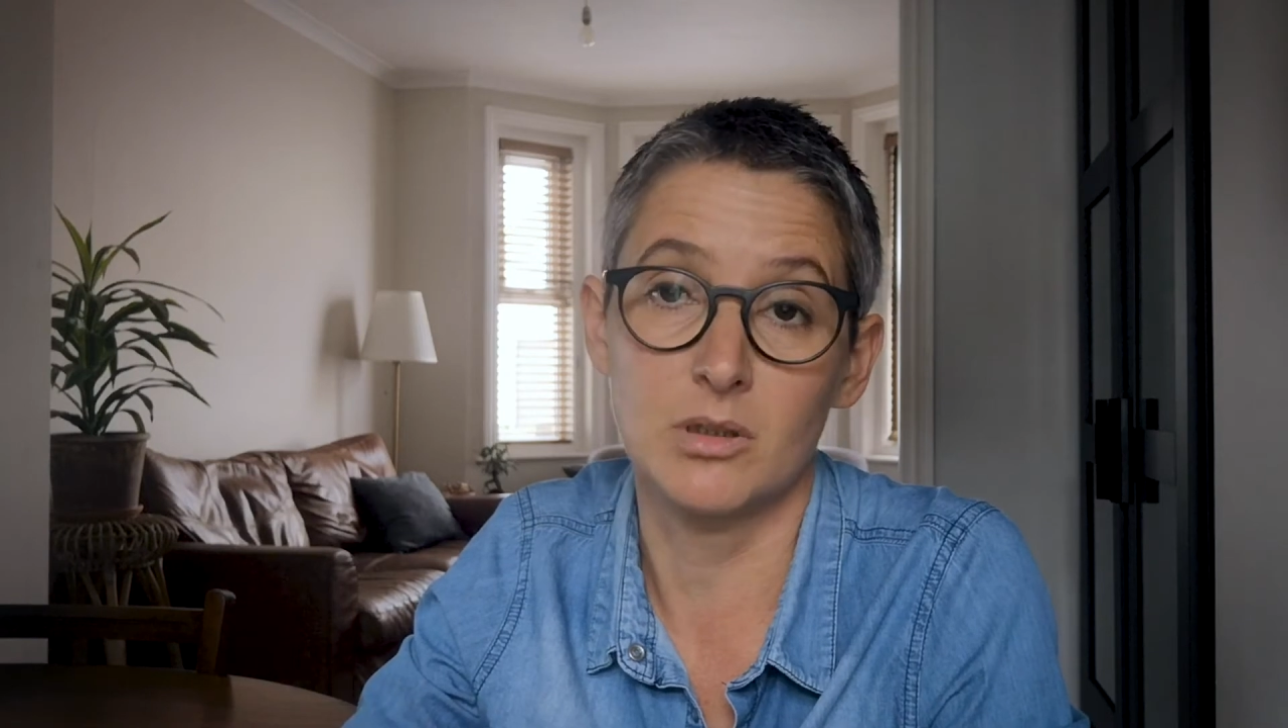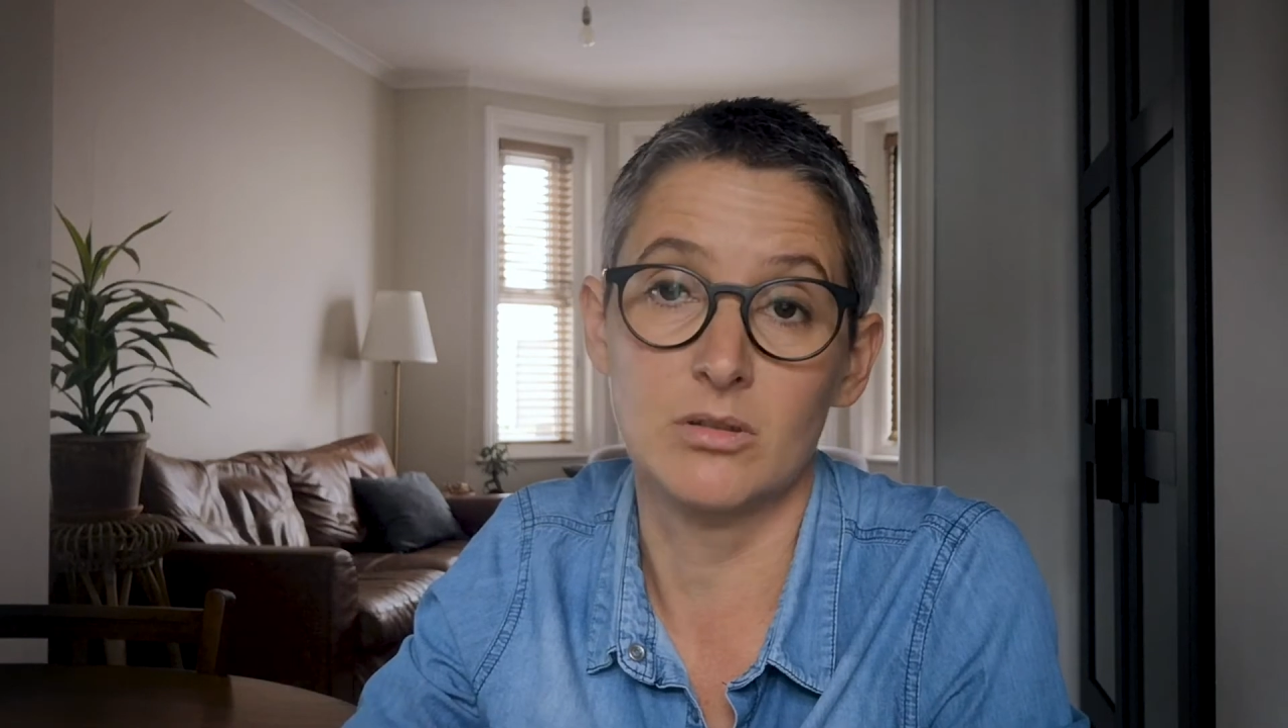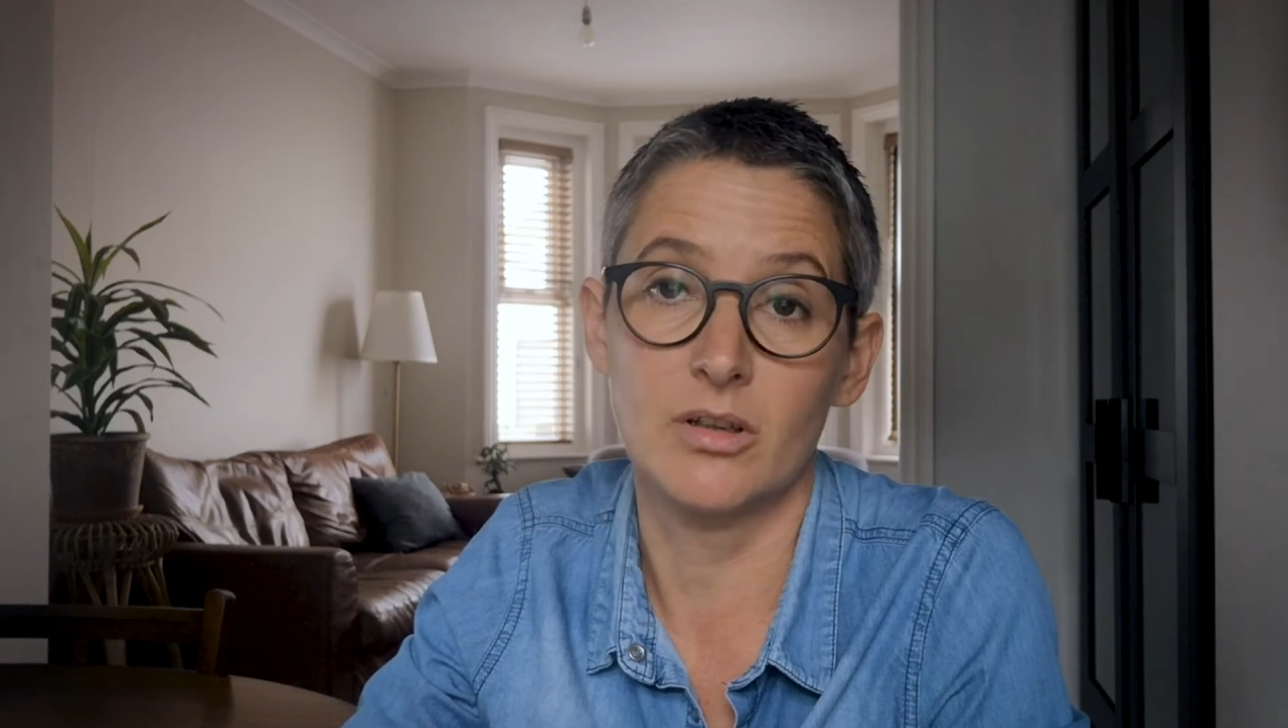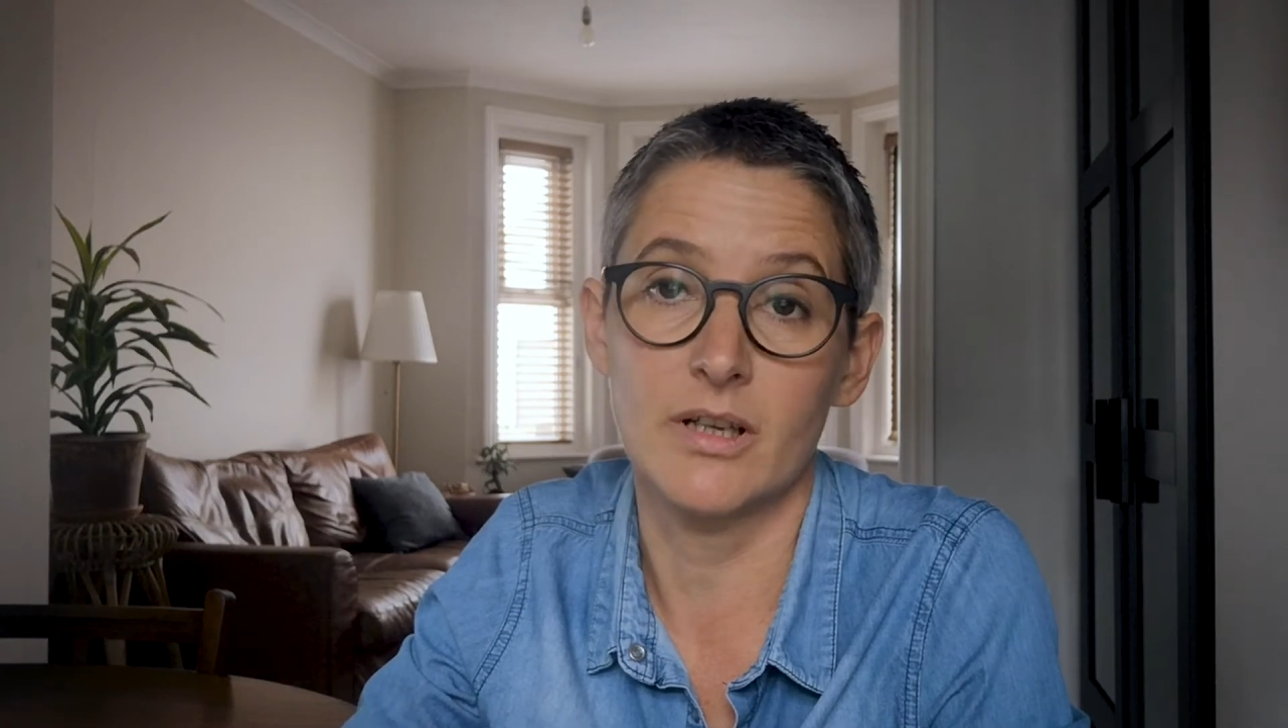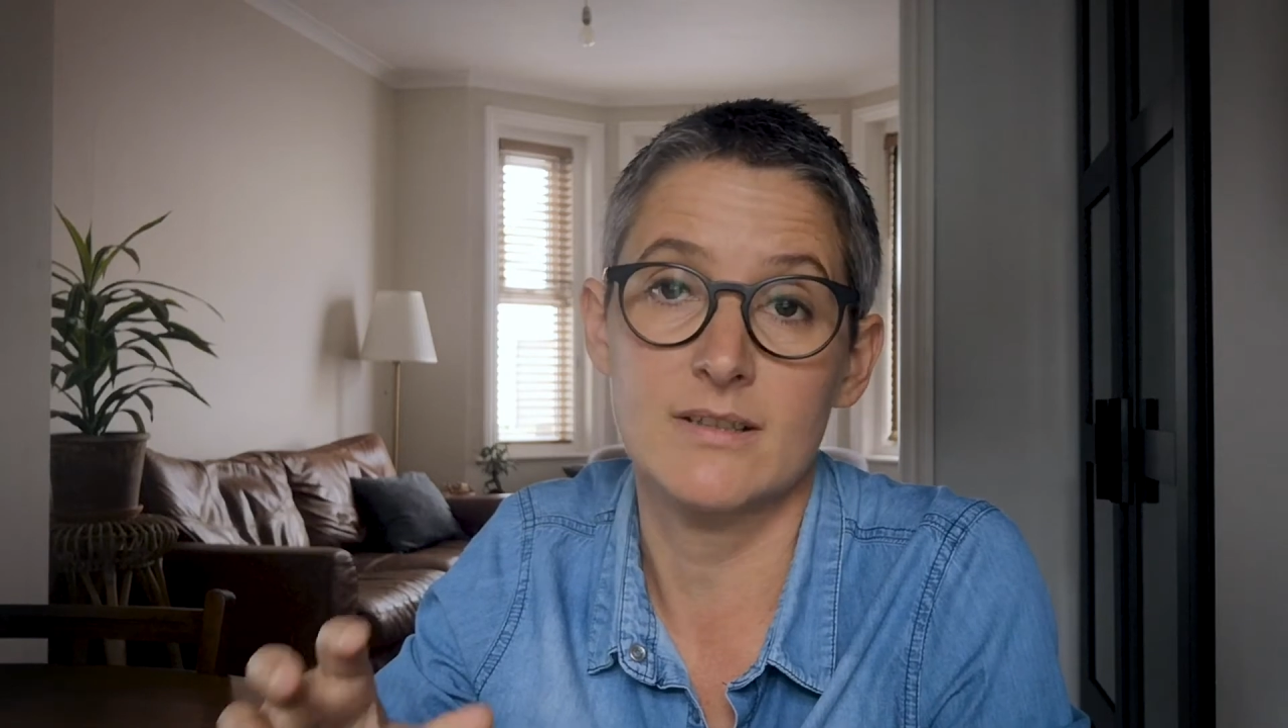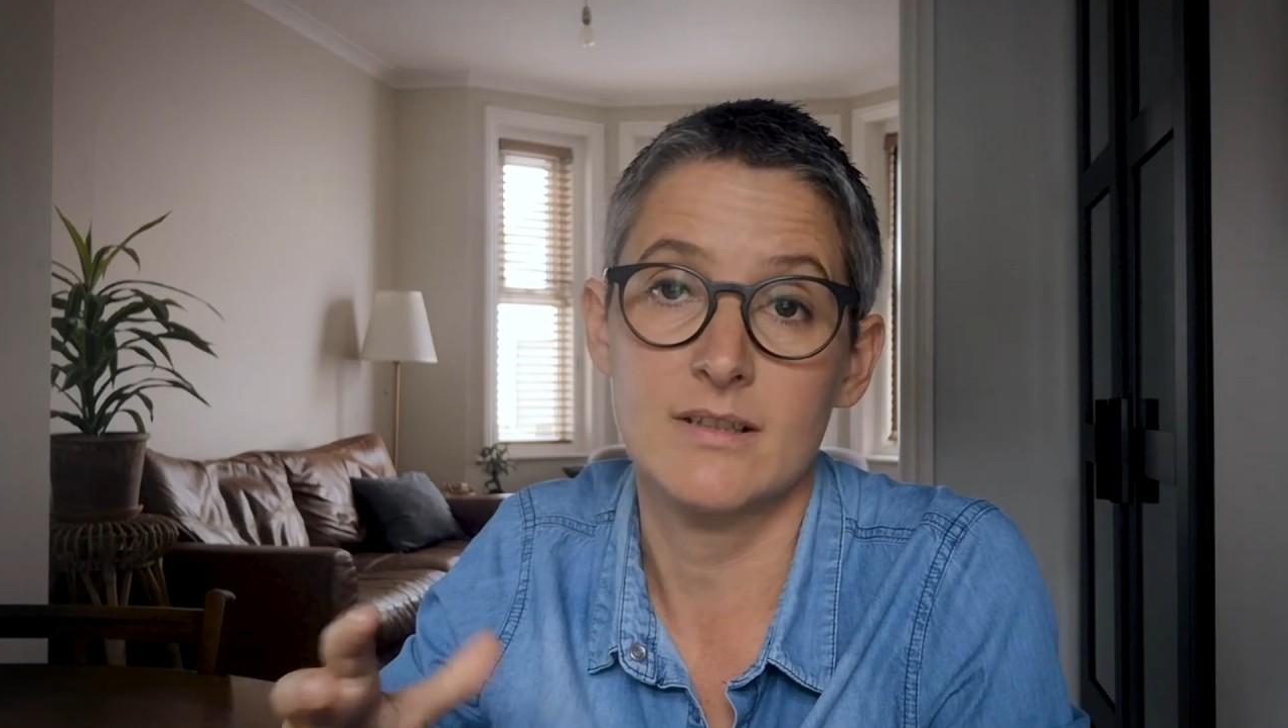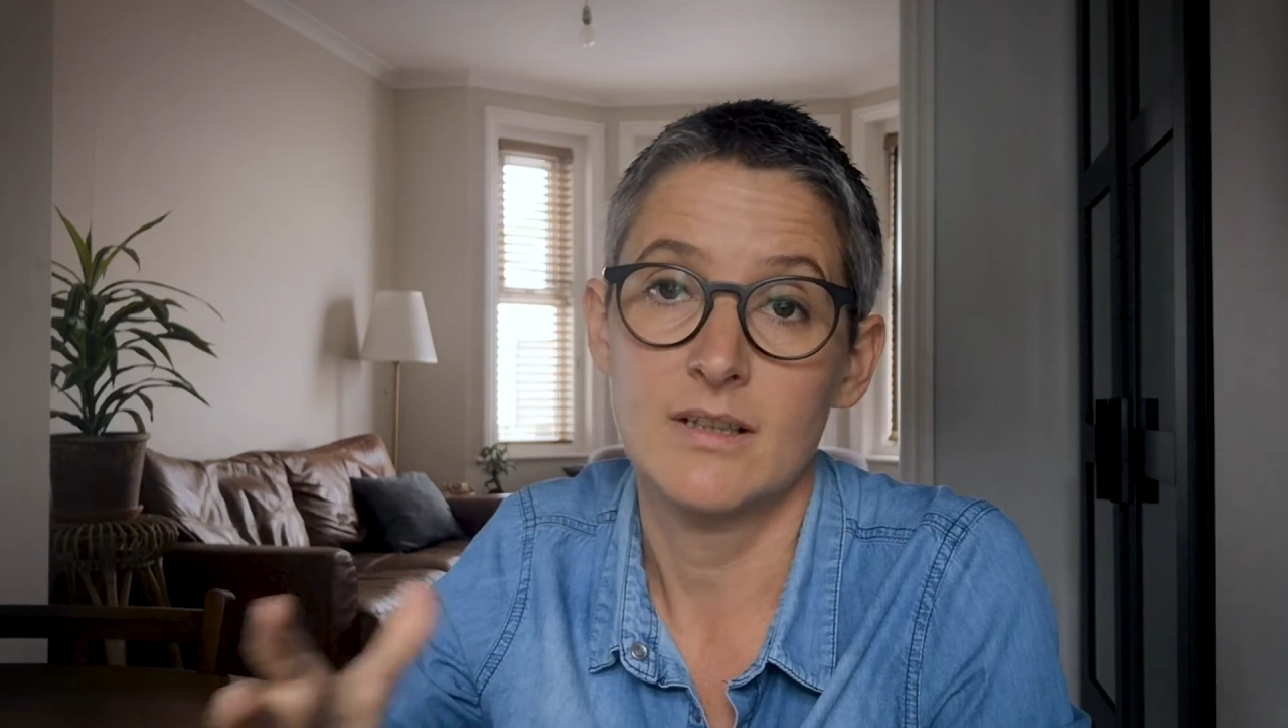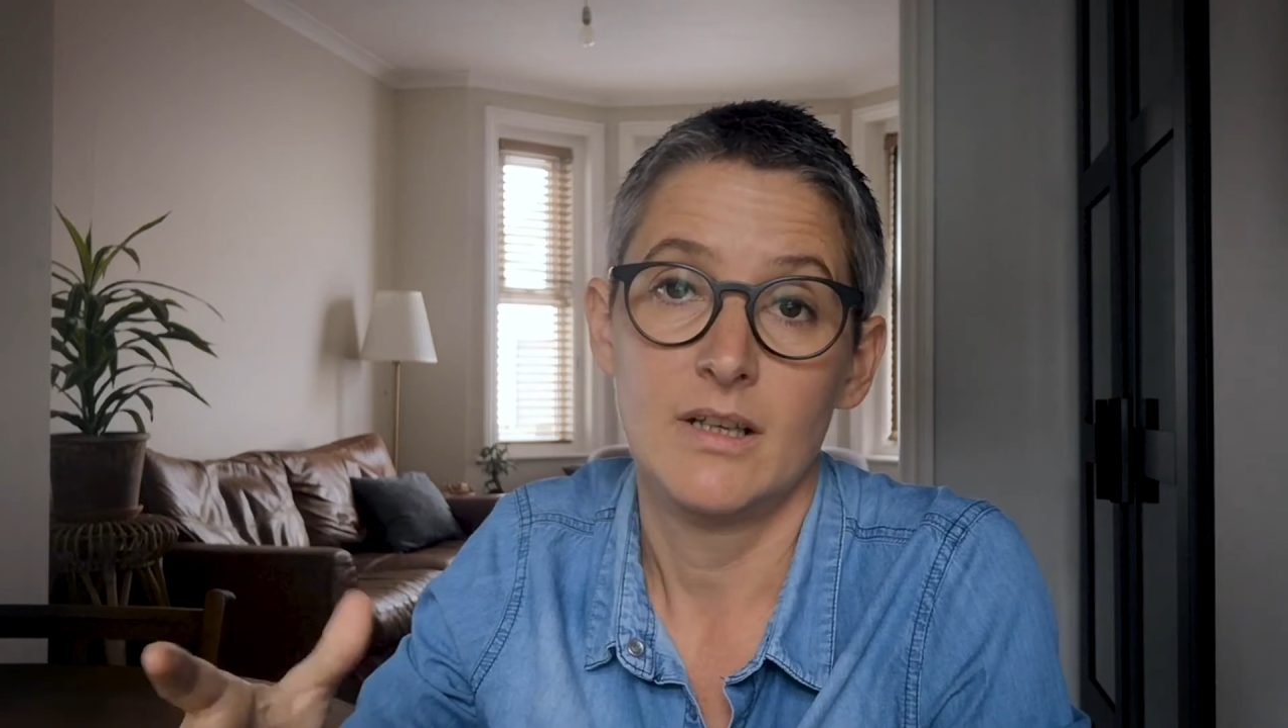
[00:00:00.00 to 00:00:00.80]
on it,